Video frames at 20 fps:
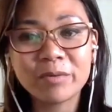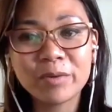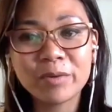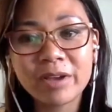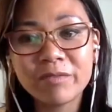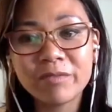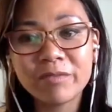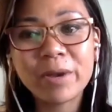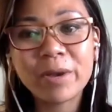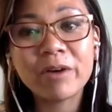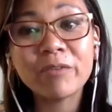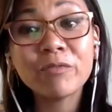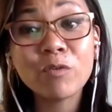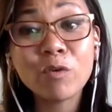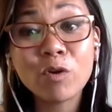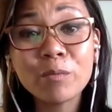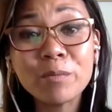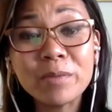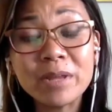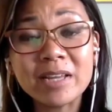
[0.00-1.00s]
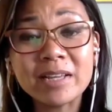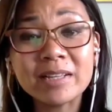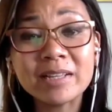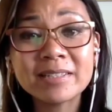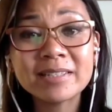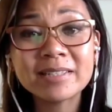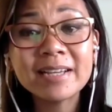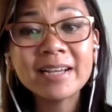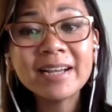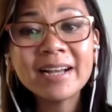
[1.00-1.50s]
We have about 4
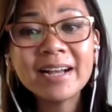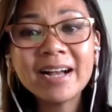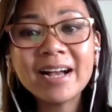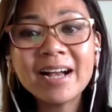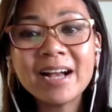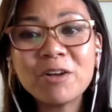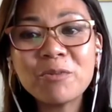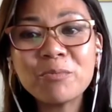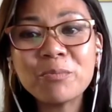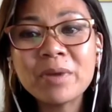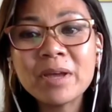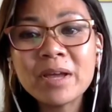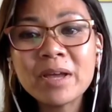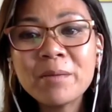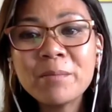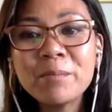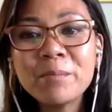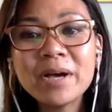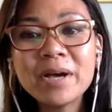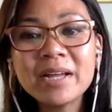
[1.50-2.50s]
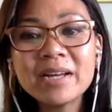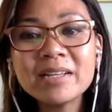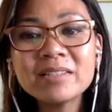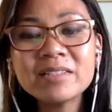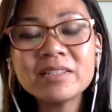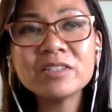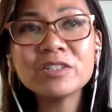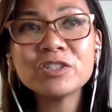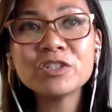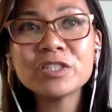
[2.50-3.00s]
minutes, but
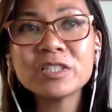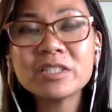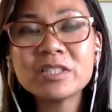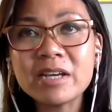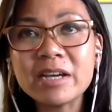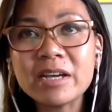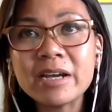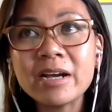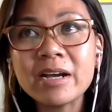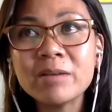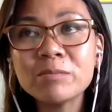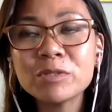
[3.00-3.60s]
it's interesting.